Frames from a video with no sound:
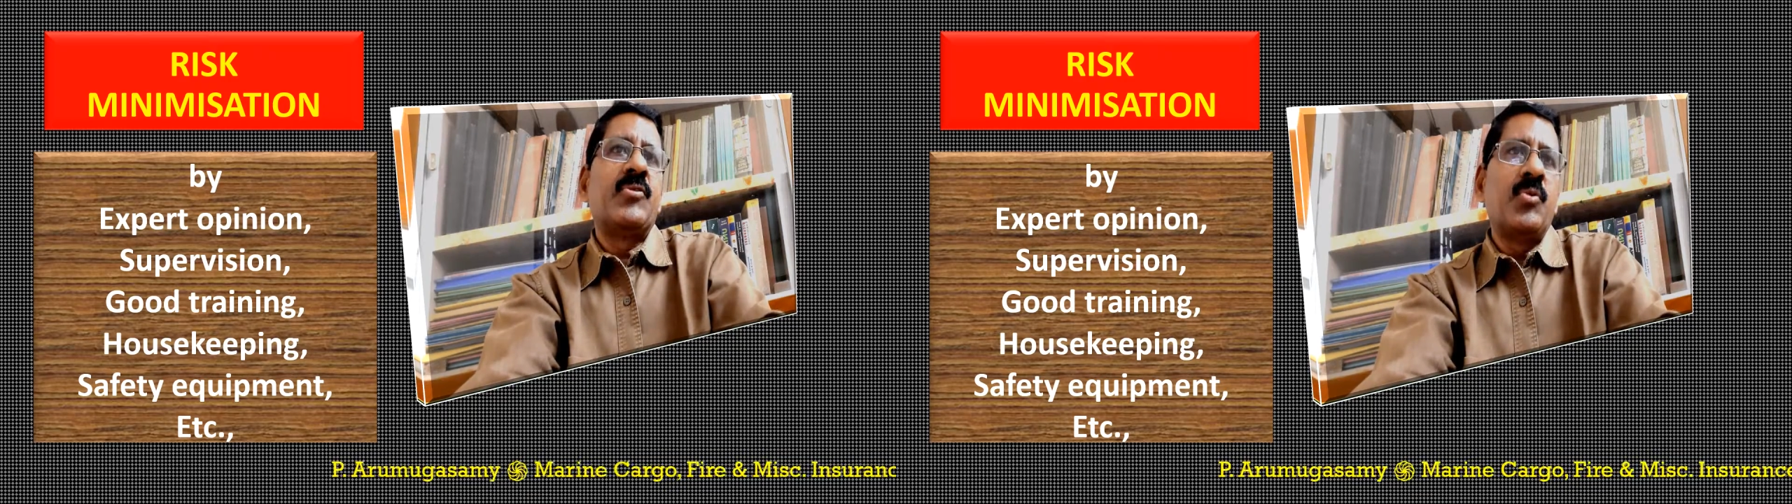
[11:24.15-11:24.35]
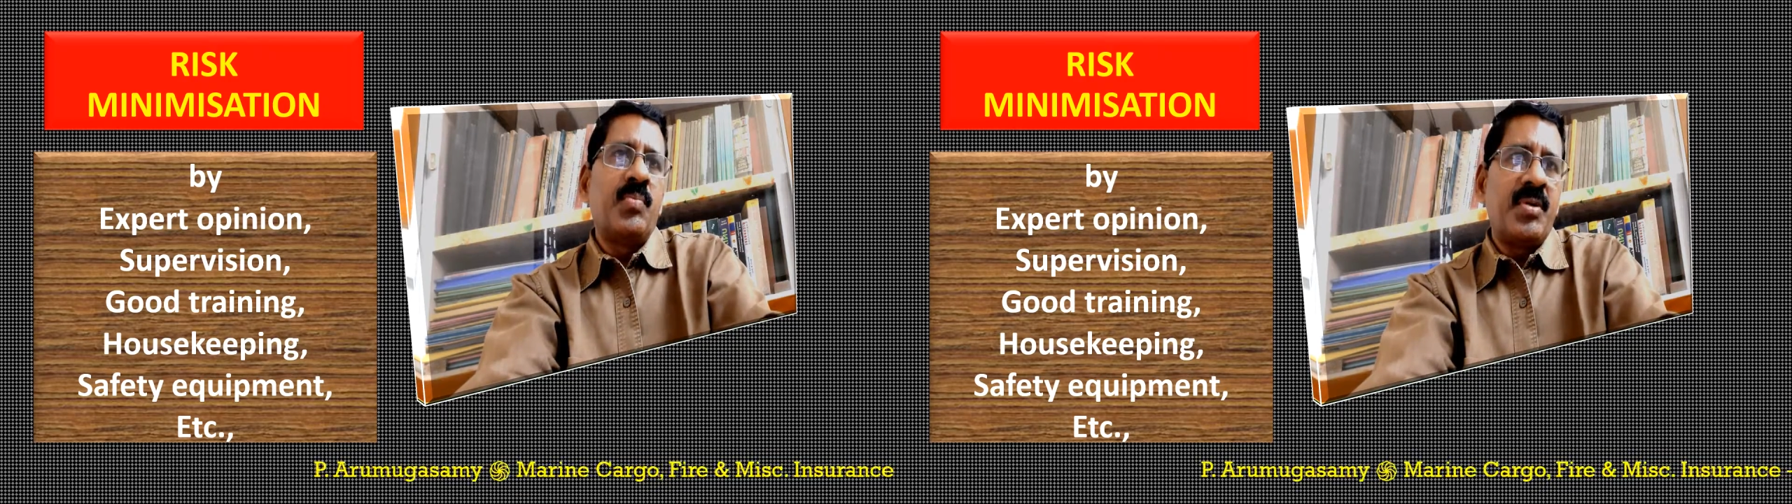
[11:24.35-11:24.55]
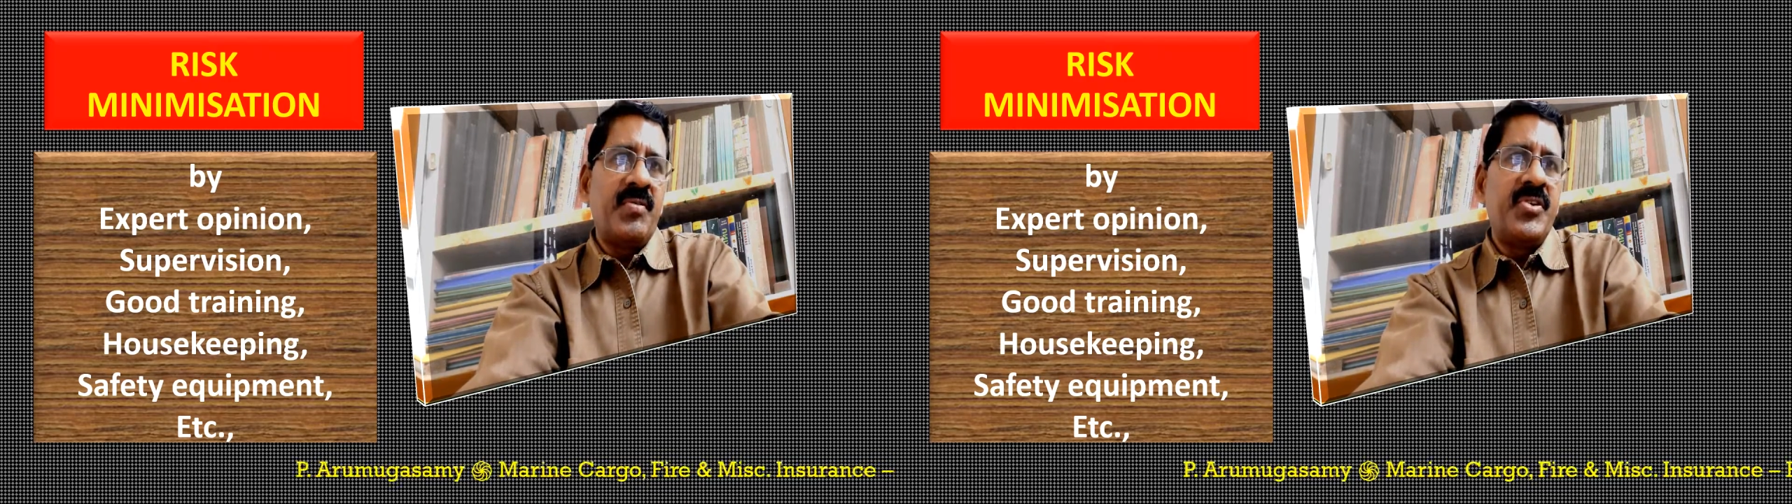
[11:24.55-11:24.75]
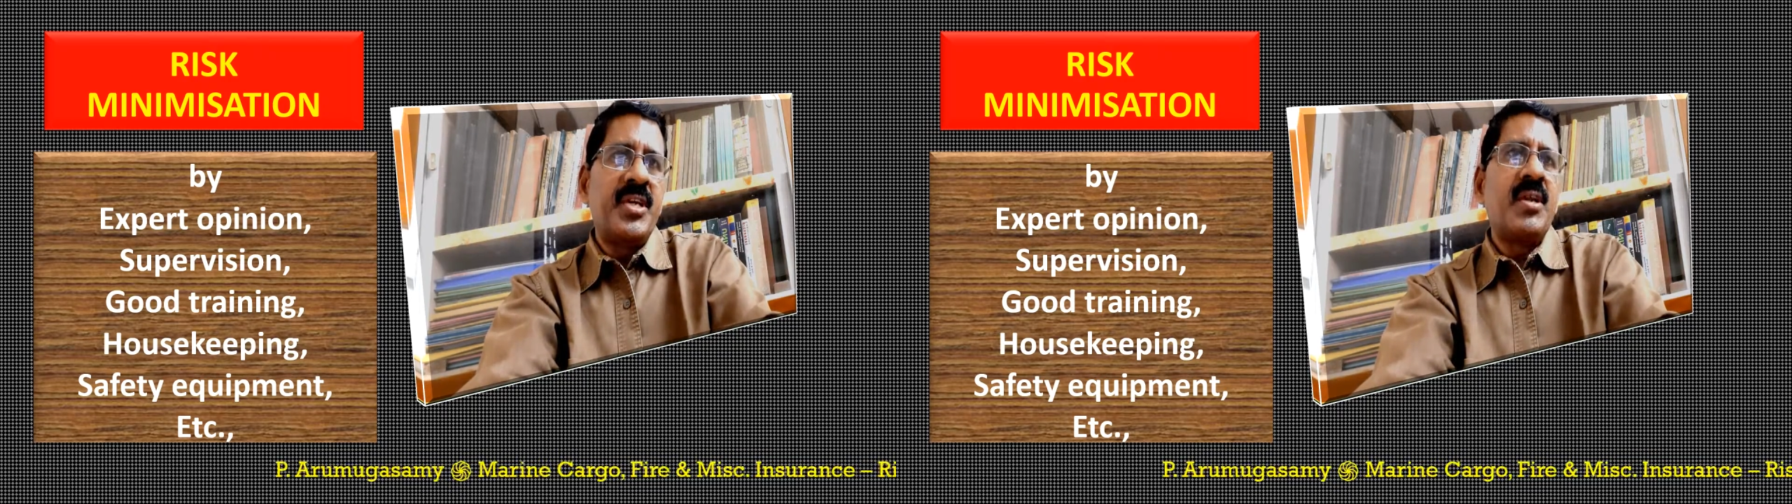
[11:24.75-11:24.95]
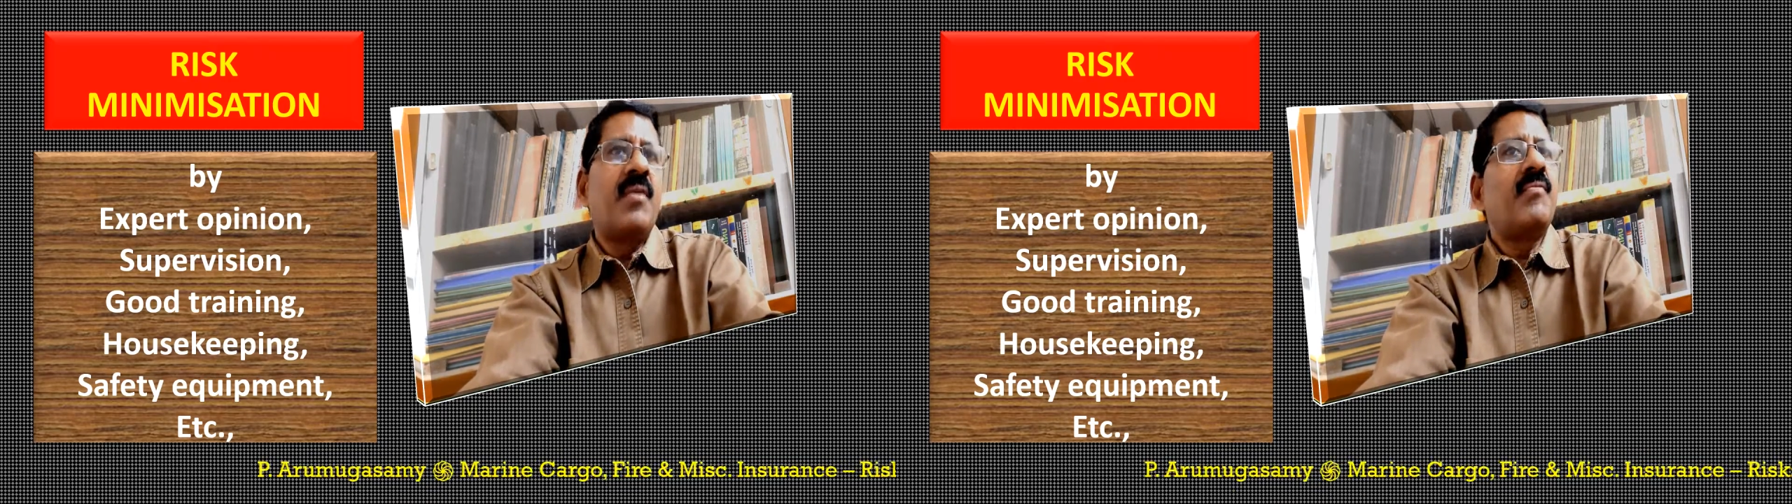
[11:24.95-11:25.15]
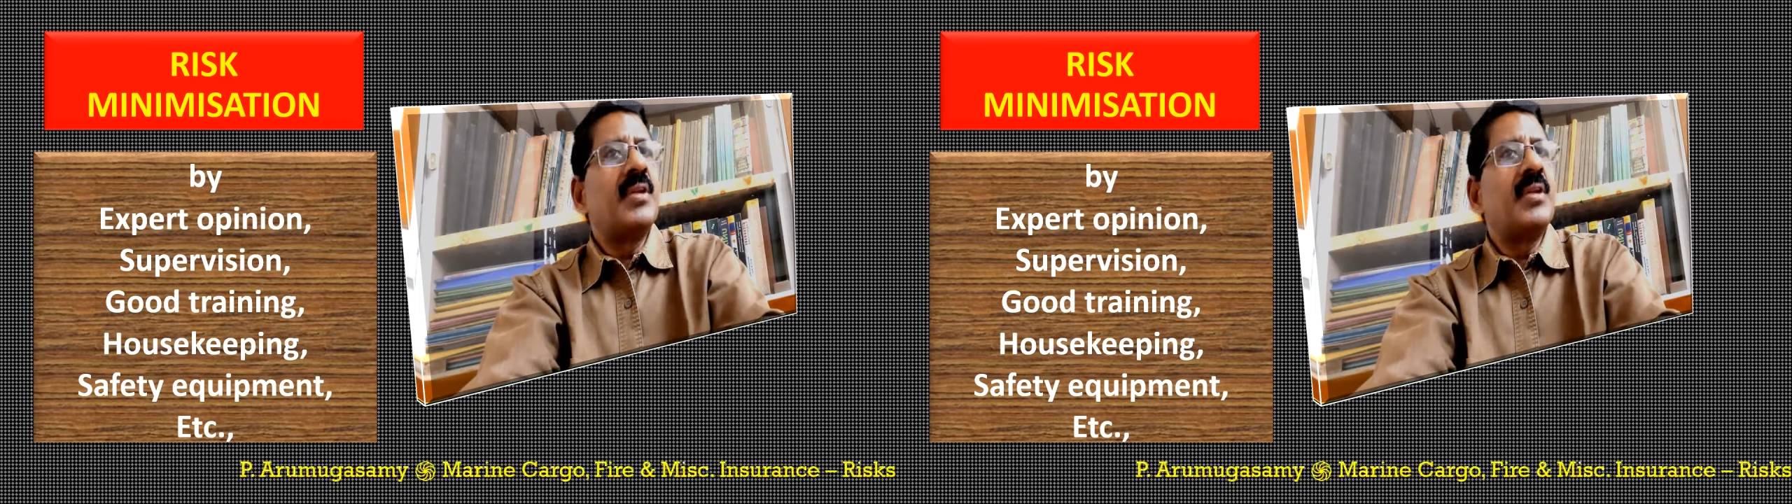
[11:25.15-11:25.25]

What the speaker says: supervision of